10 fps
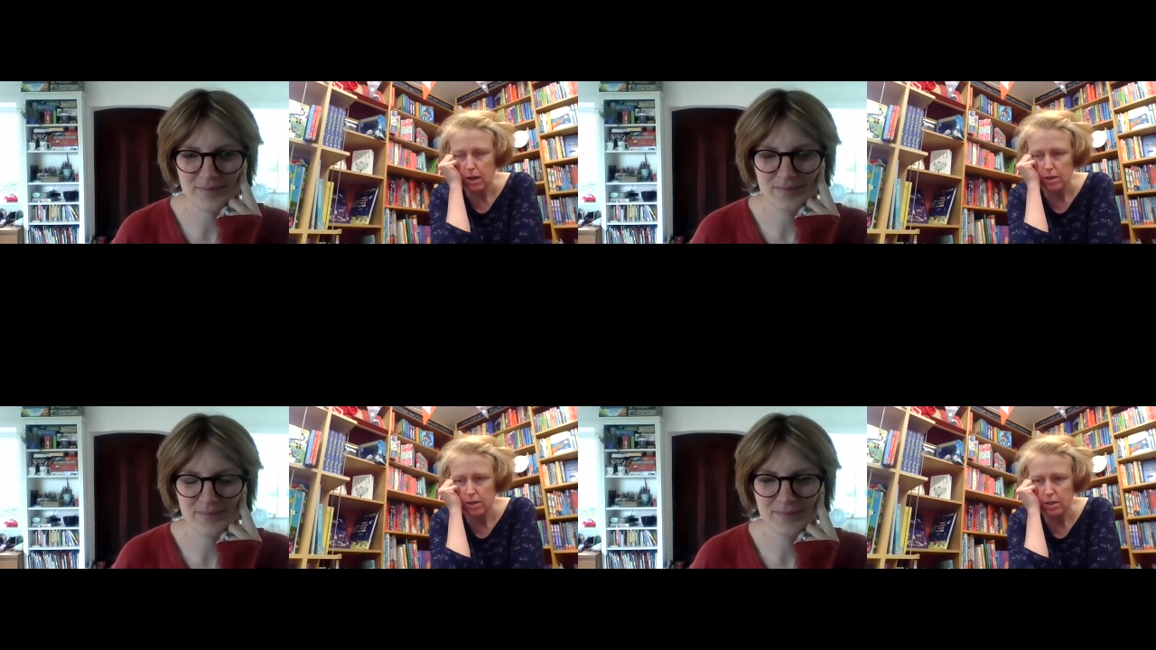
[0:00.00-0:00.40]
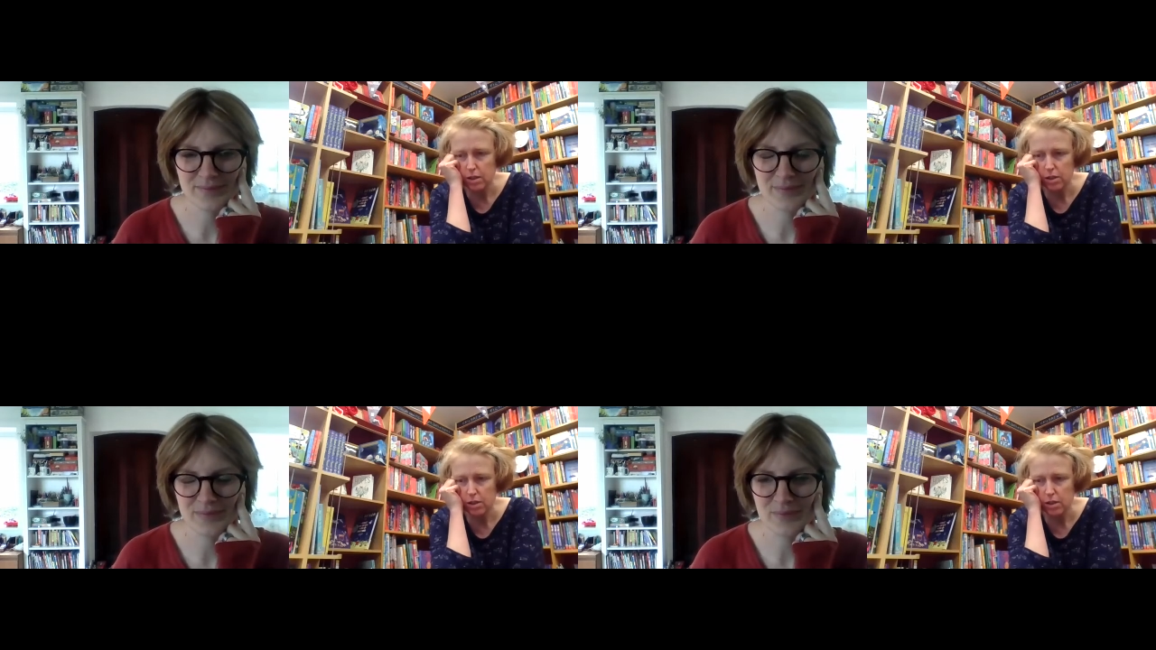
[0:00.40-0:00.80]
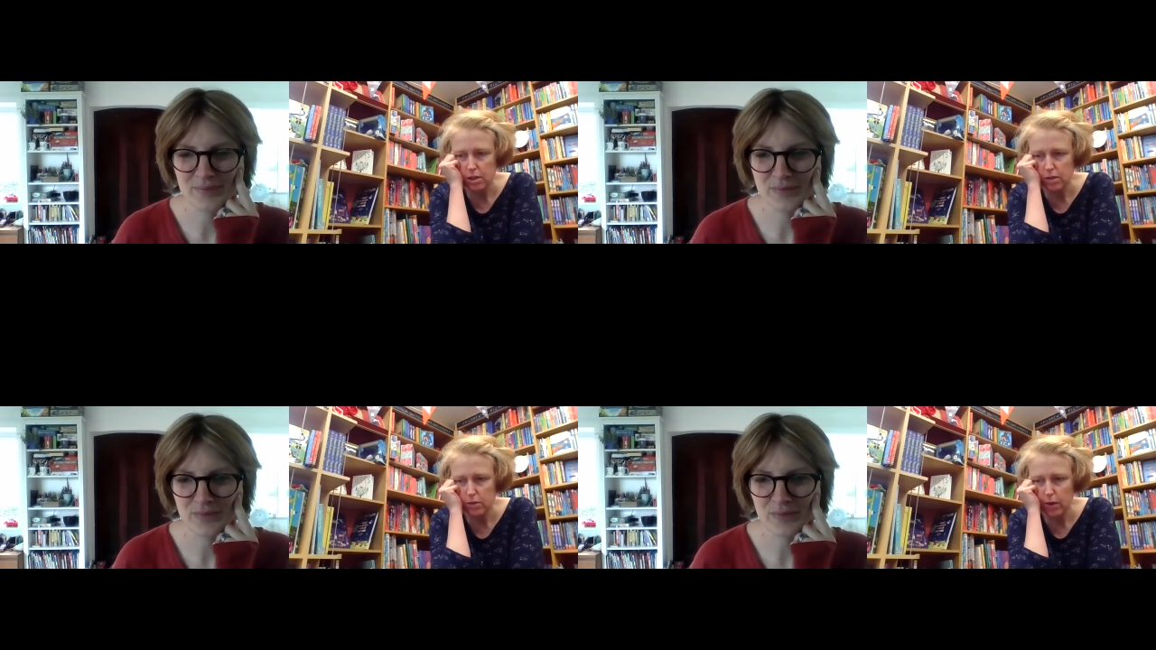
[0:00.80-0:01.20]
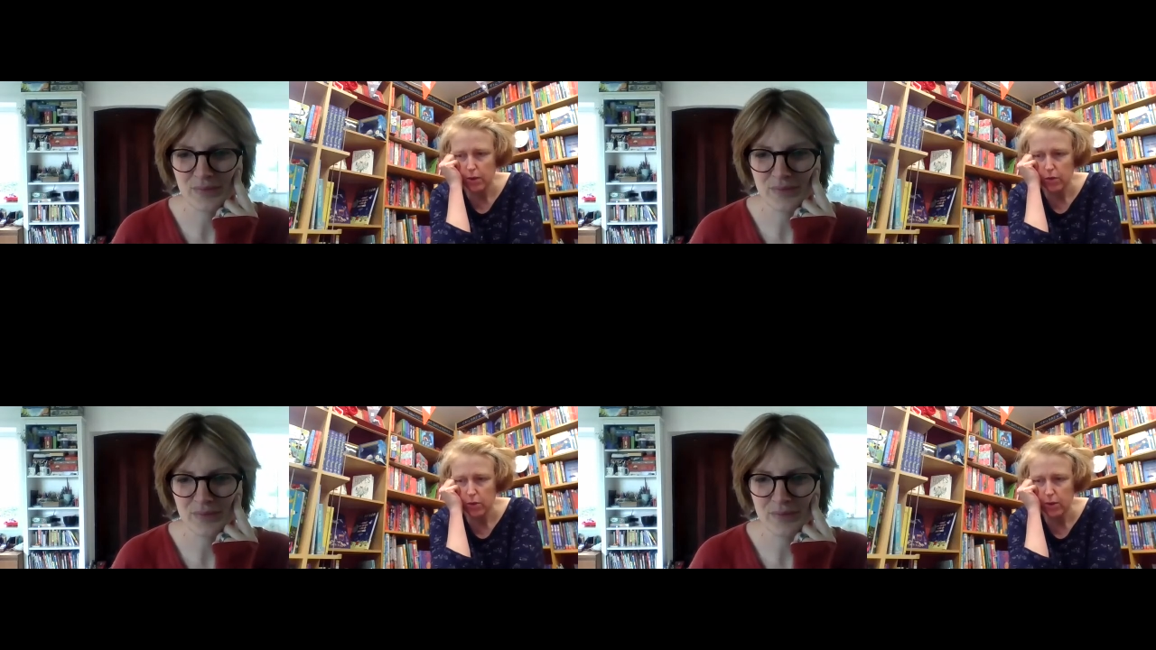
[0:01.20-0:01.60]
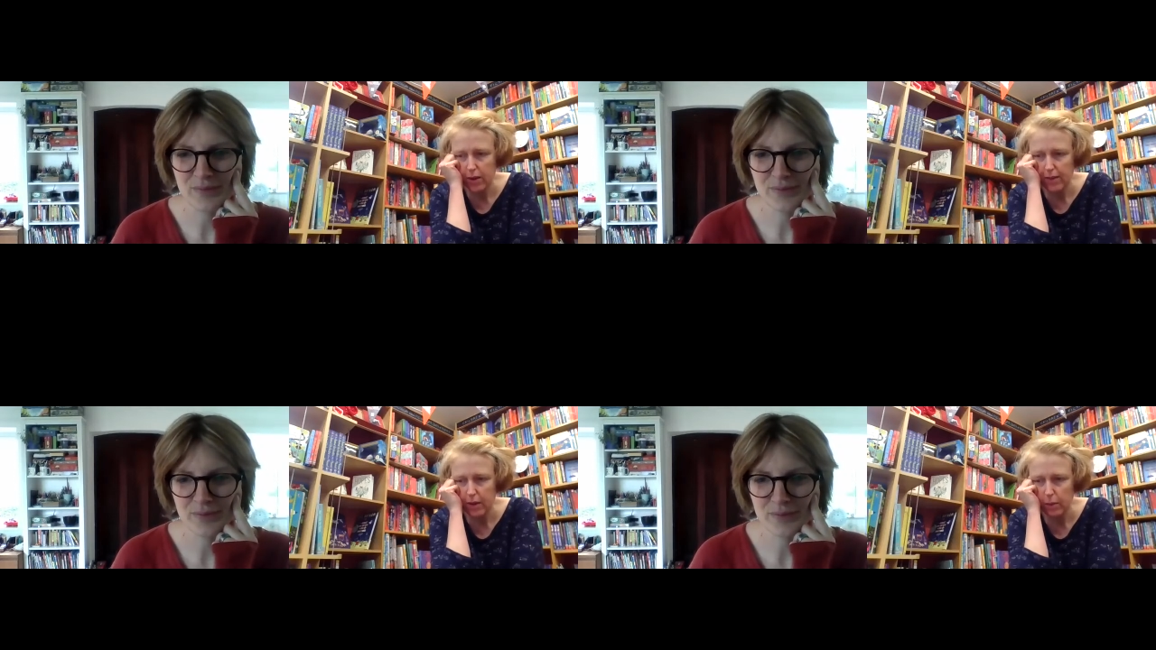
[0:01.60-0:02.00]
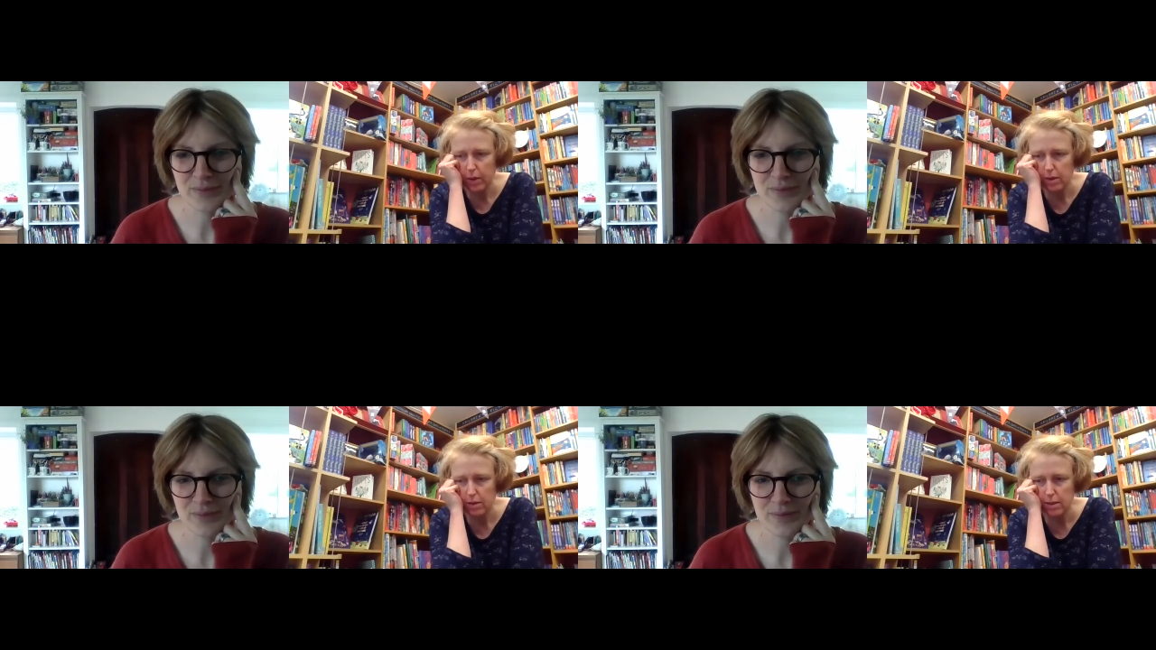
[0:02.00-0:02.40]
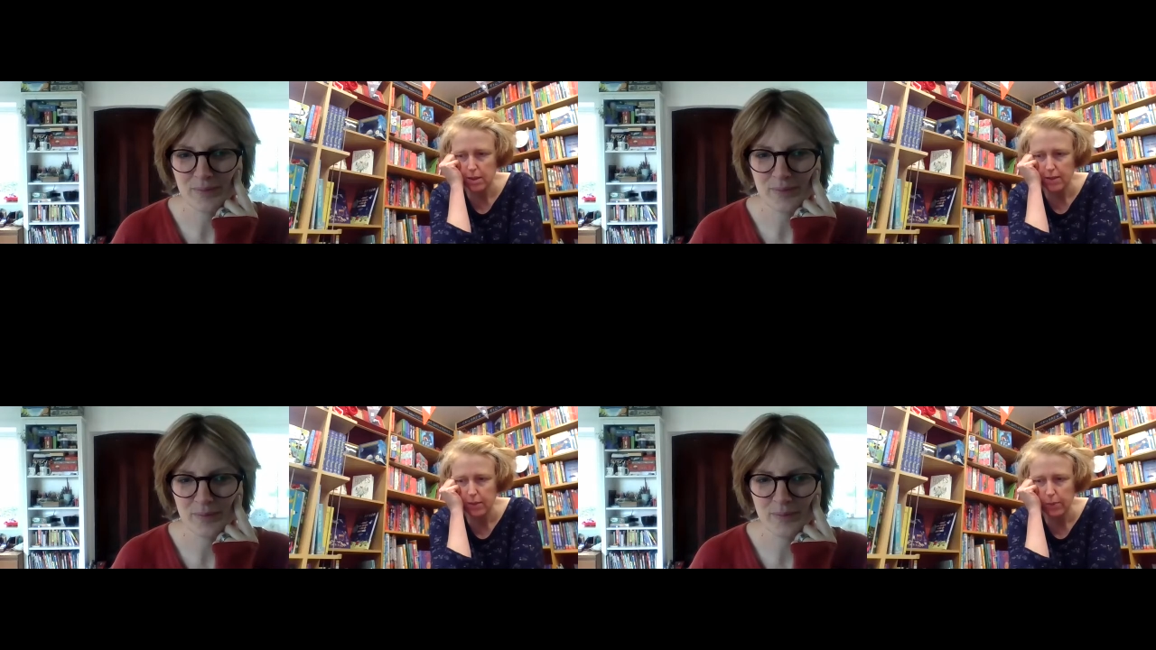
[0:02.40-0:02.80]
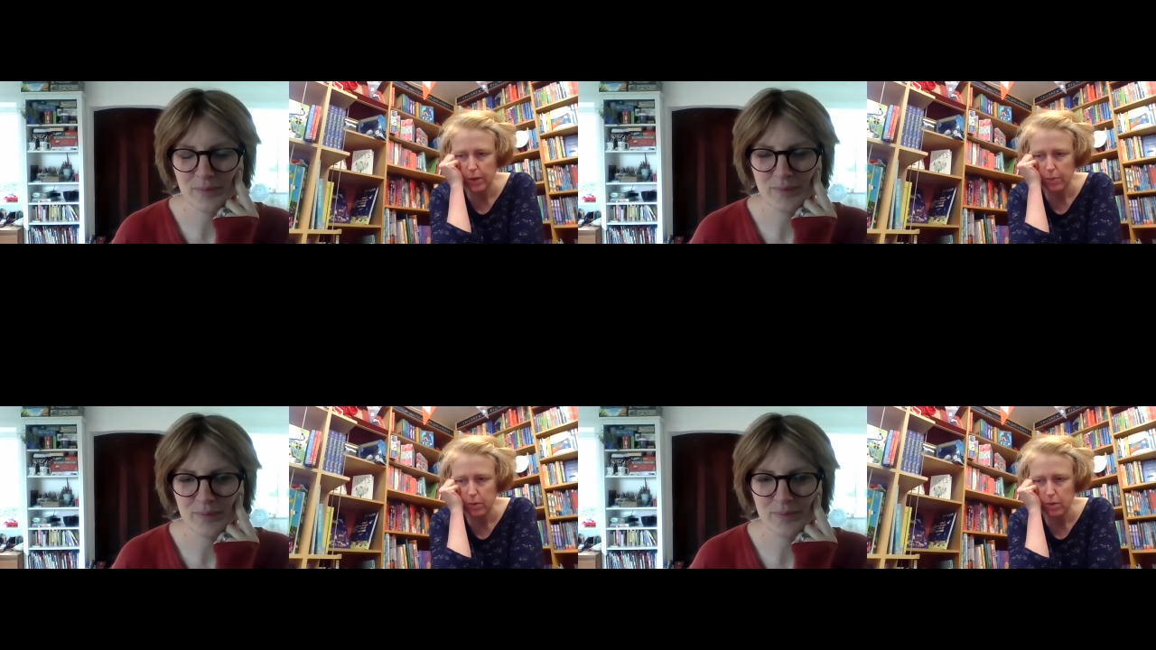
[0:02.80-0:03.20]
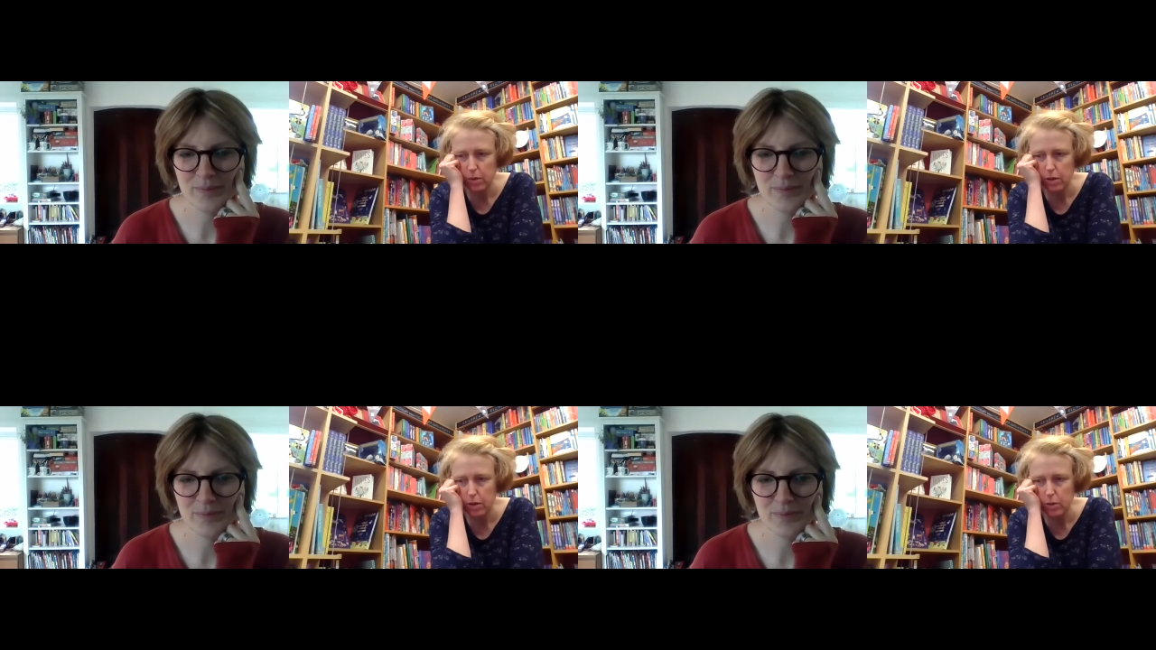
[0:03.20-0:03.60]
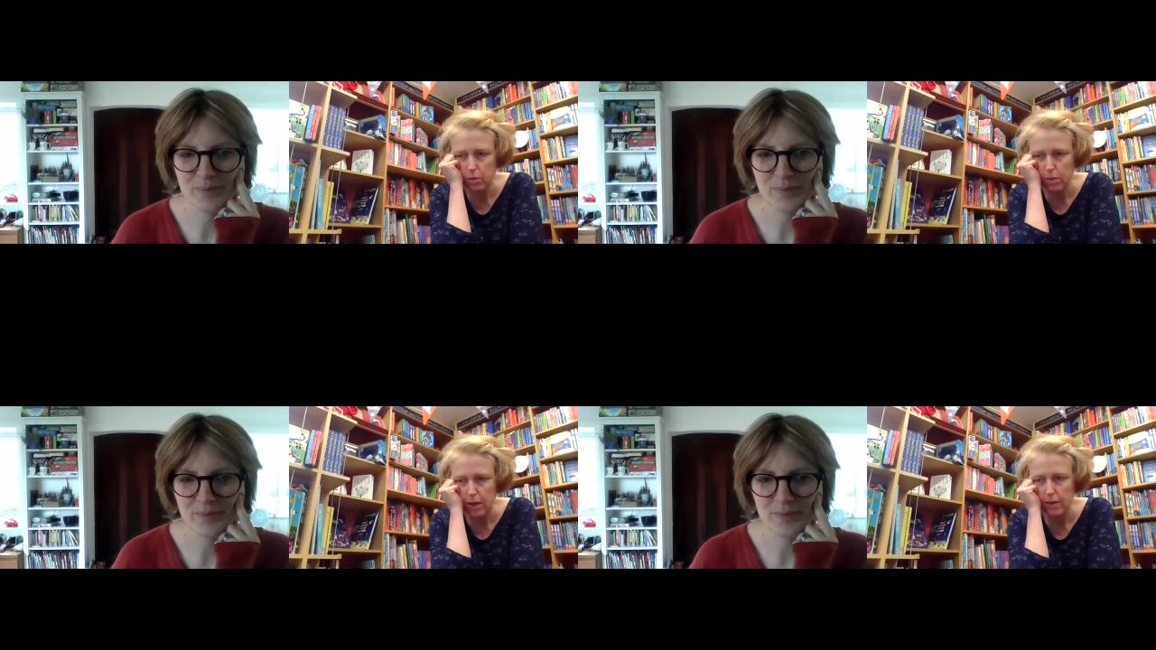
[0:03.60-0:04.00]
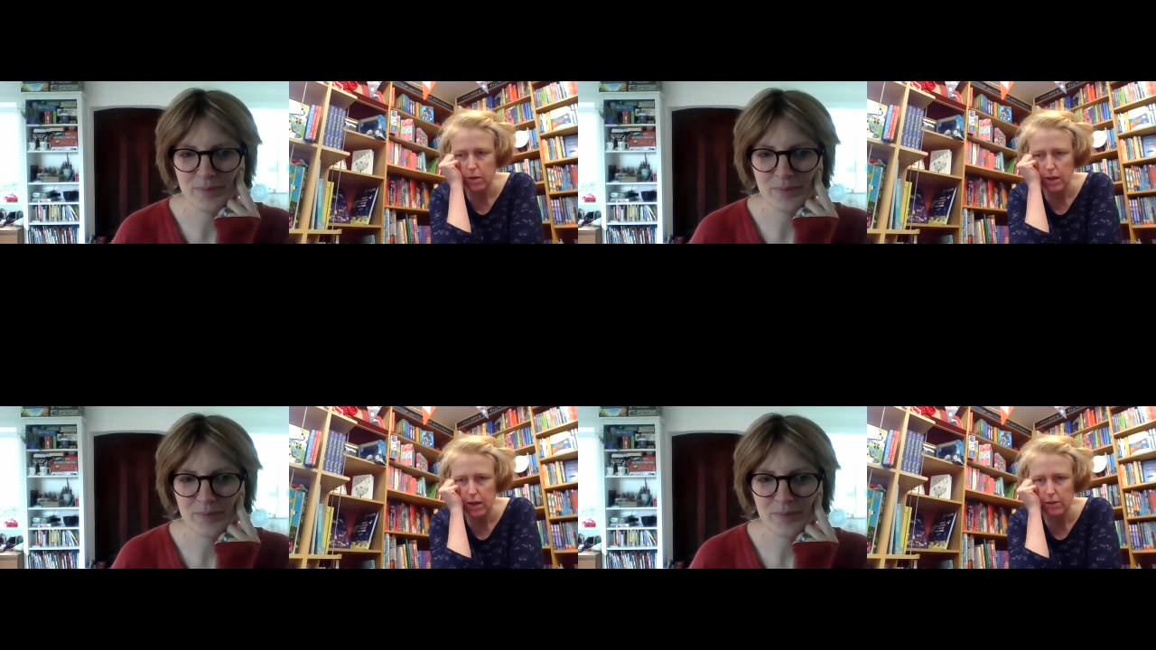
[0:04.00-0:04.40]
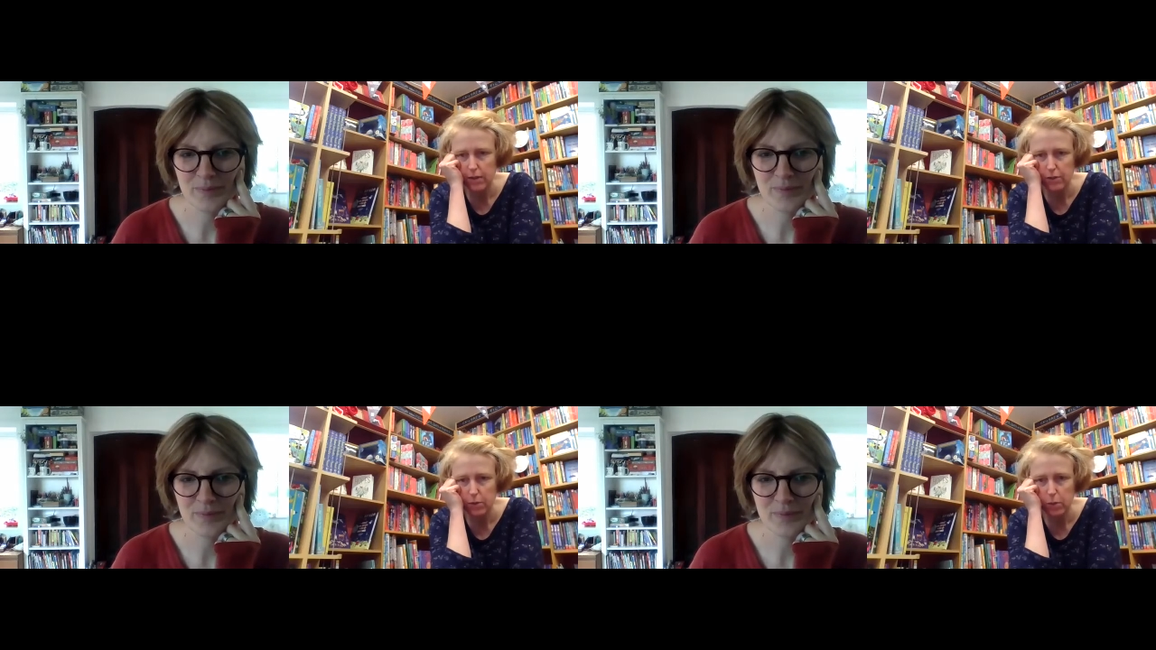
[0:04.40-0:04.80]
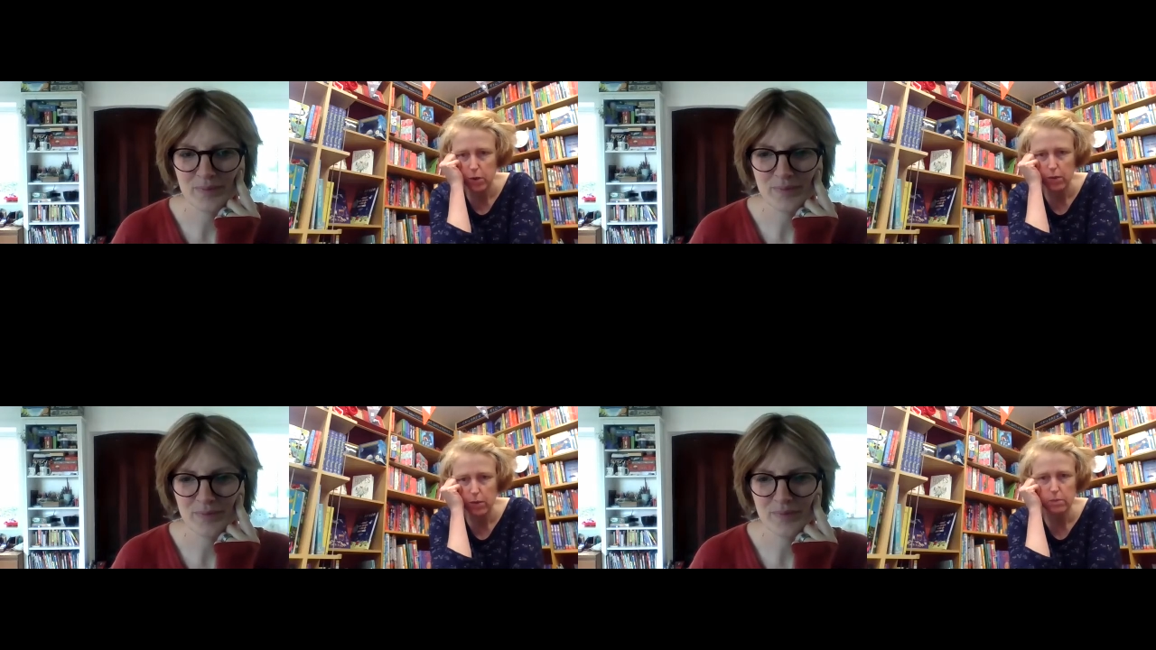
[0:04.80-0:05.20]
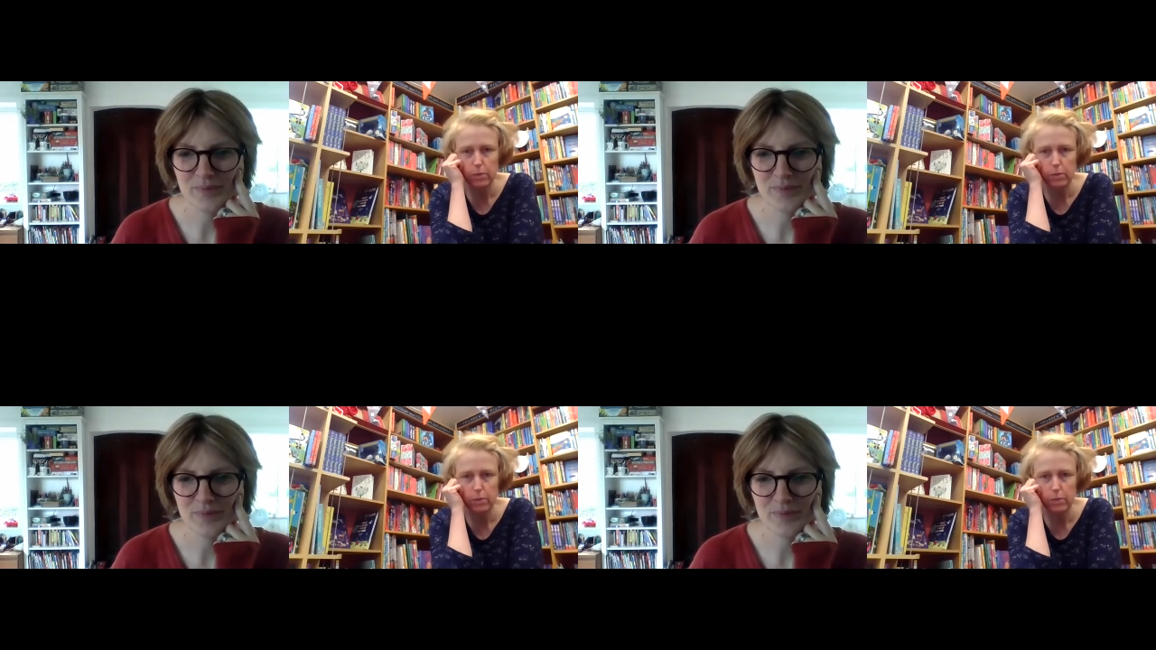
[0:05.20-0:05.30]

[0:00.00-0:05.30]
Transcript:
Speaker 1: to just to run through quickly because I think people who might not have ever bought